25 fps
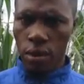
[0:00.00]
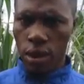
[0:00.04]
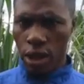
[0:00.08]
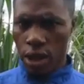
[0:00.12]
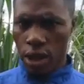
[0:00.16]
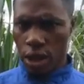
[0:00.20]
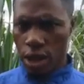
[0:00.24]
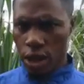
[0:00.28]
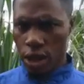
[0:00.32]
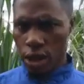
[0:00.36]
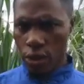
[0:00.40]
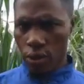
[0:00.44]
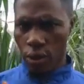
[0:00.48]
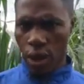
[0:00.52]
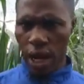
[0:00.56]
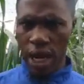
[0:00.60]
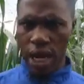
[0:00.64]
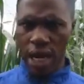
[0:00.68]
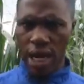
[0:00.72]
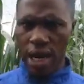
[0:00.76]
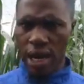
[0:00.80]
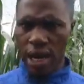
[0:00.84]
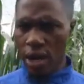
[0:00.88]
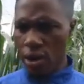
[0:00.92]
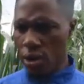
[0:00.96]
This is
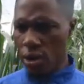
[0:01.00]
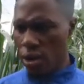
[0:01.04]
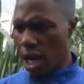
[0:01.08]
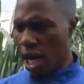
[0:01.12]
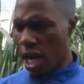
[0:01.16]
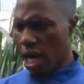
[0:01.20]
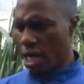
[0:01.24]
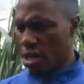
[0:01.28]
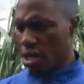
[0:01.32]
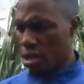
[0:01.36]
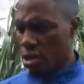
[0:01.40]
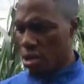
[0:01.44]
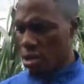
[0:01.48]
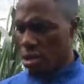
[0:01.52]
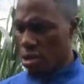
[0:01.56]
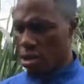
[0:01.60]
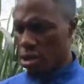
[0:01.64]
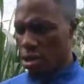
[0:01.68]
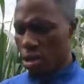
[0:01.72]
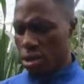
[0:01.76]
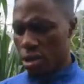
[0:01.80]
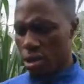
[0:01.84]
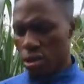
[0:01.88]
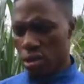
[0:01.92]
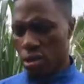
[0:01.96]
why the Lord asks
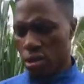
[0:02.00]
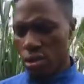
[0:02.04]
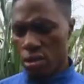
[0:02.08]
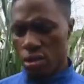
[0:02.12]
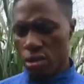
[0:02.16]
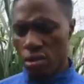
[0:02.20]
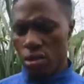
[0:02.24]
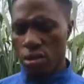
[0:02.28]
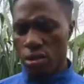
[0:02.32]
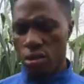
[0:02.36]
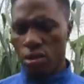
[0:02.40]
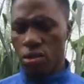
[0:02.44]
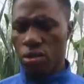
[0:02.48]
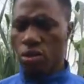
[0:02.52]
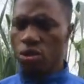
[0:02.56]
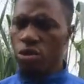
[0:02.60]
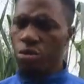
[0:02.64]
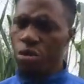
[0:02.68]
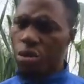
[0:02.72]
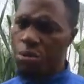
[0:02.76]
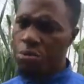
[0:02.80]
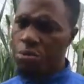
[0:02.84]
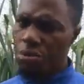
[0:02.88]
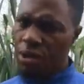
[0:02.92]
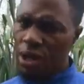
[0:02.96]
us to
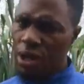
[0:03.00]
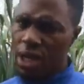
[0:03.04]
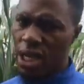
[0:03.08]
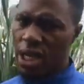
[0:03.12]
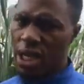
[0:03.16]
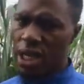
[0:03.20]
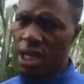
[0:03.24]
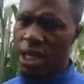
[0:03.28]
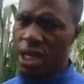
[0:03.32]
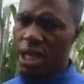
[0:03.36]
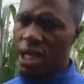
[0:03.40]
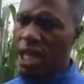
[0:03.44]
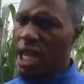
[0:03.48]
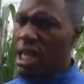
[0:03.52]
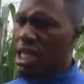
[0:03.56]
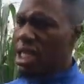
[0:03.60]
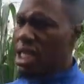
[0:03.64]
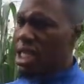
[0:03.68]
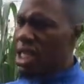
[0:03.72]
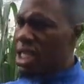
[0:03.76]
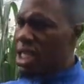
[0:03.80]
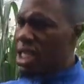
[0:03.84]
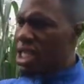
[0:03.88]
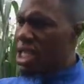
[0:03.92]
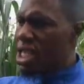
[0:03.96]
be praying that
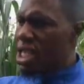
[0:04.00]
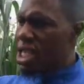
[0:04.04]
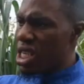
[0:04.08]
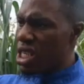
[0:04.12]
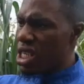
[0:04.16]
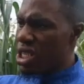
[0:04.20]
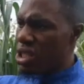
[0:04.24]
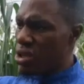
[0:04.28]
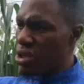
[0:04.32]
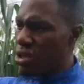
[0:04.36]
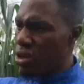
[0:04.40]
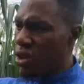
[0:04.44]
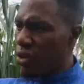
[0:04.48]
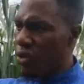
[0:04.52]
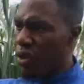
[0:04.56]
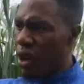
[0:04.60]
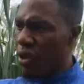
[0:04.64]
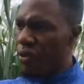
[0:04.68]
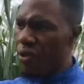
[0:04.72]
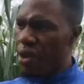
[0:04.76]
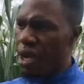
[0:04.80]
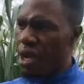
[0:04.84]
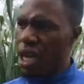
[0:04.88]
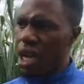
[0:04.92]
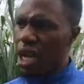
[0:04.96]
each nation of
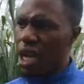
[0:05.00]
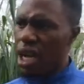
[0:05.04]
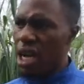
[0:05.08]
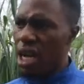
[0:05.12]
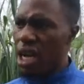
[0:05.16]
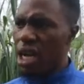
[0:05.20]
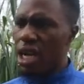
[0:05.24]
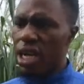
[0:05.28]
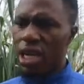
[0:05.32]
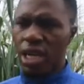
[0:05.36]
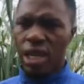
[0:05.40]
Africa